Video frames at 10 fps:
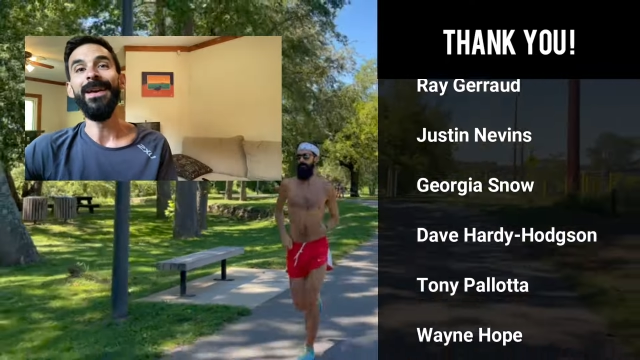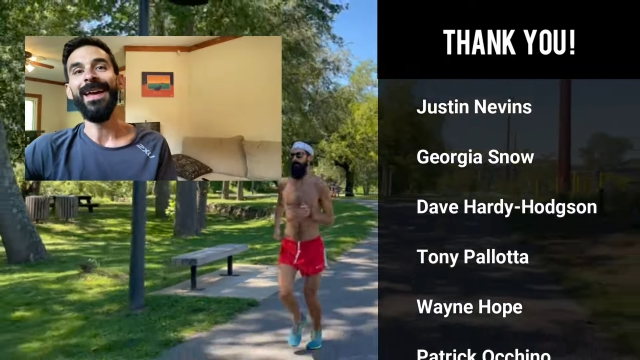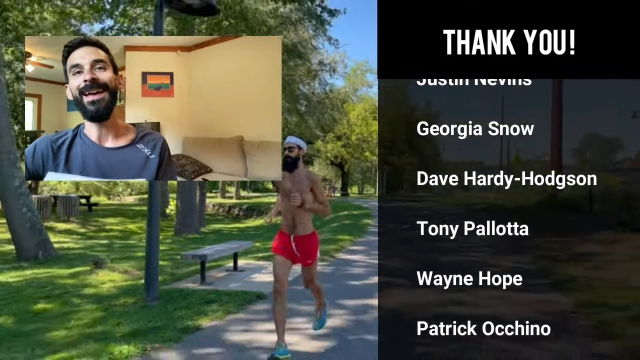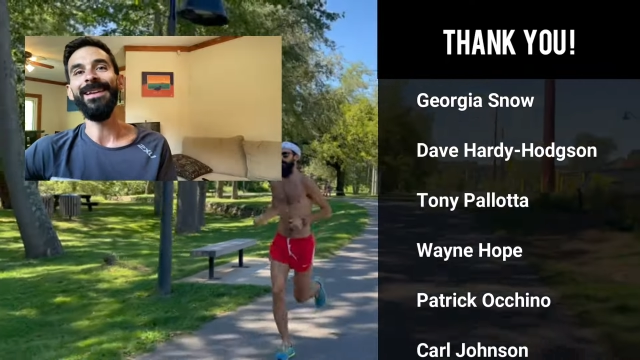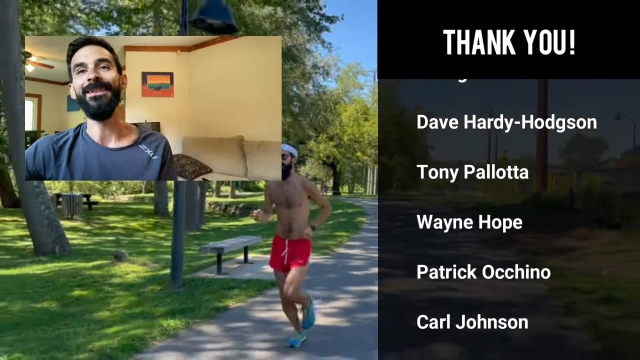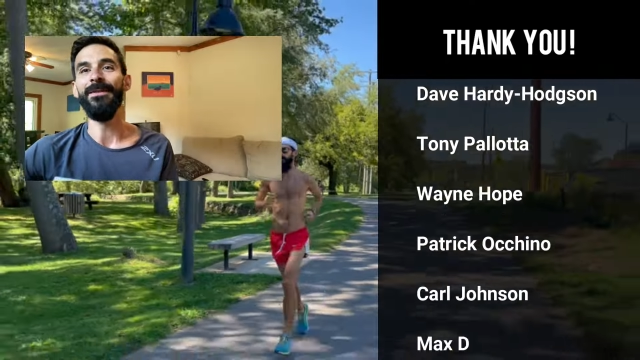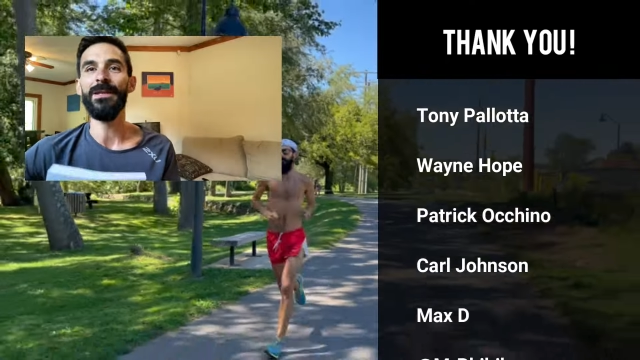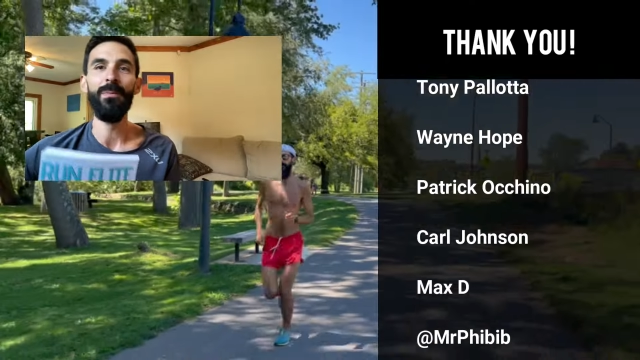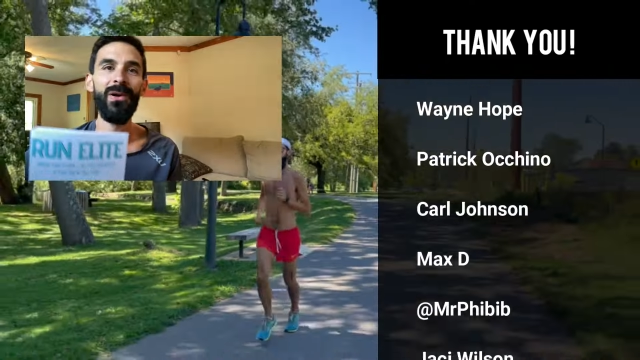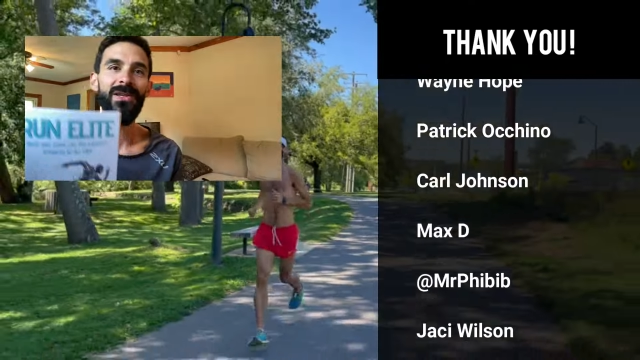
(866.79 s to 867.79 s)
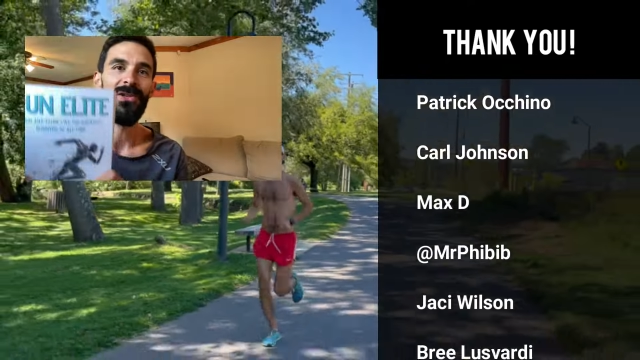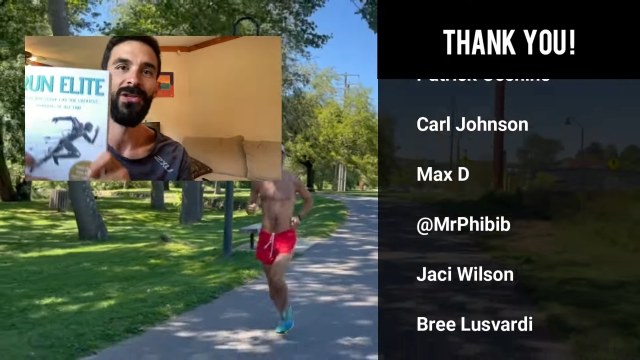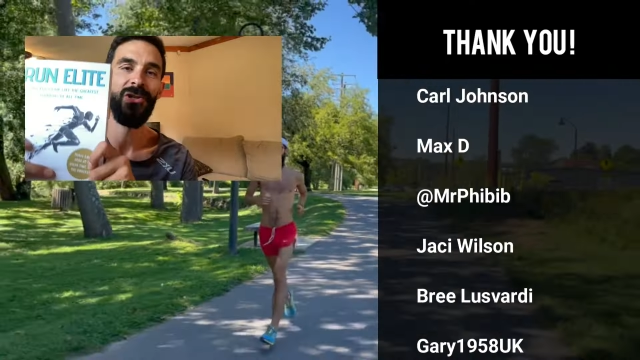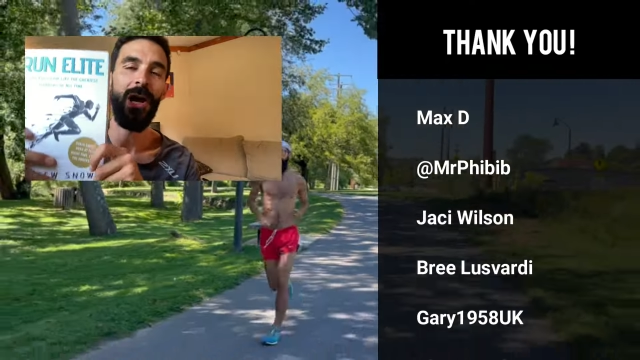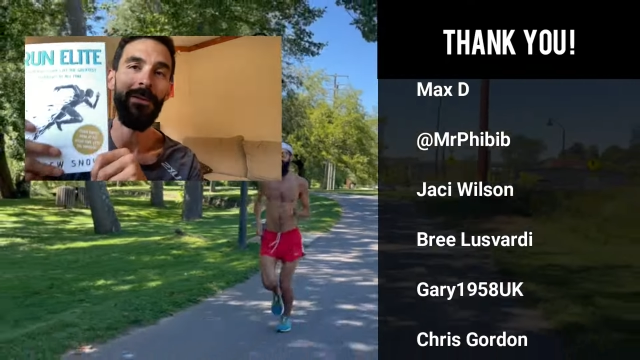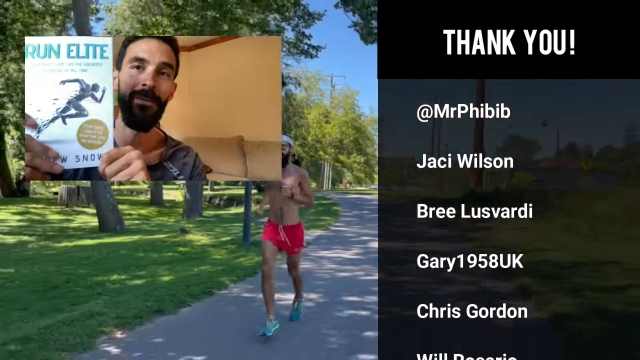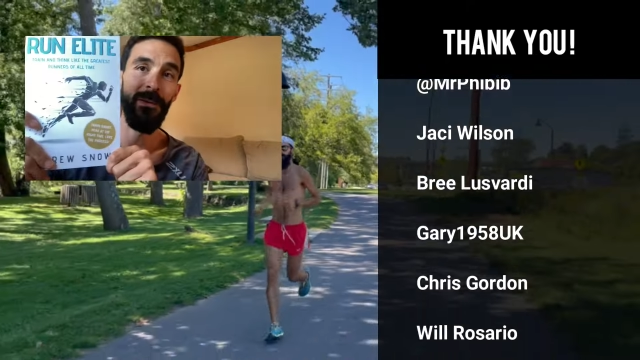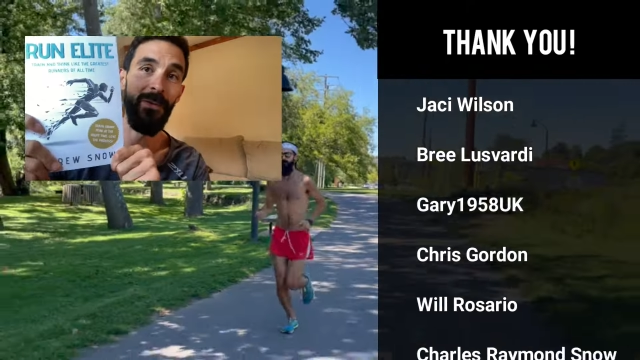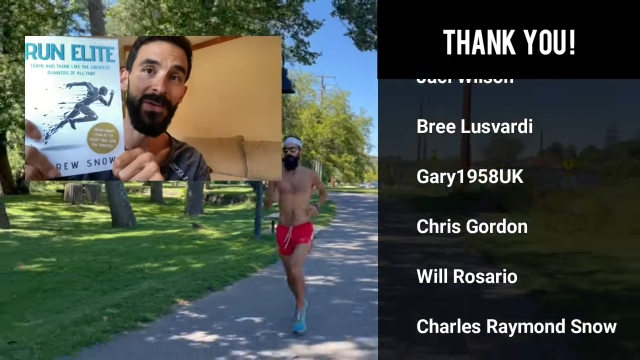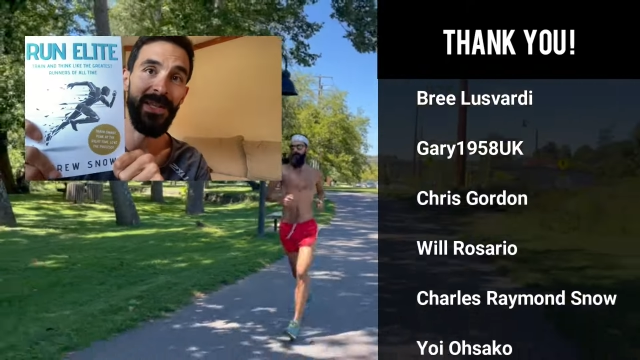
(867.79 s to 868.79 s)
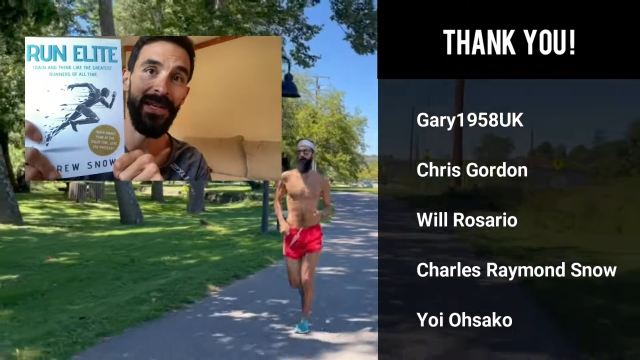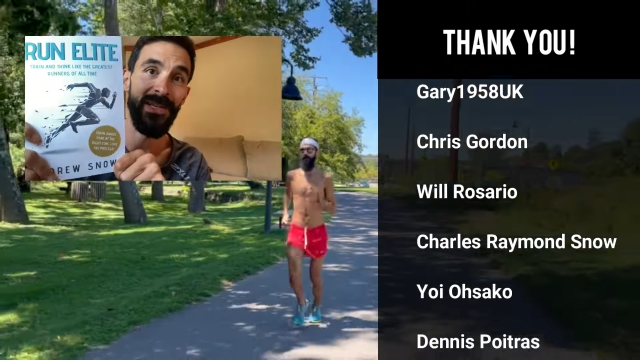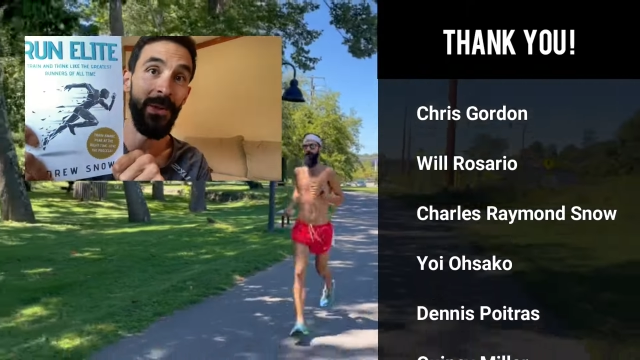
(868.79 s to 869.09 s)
And this book is just chock full of those things.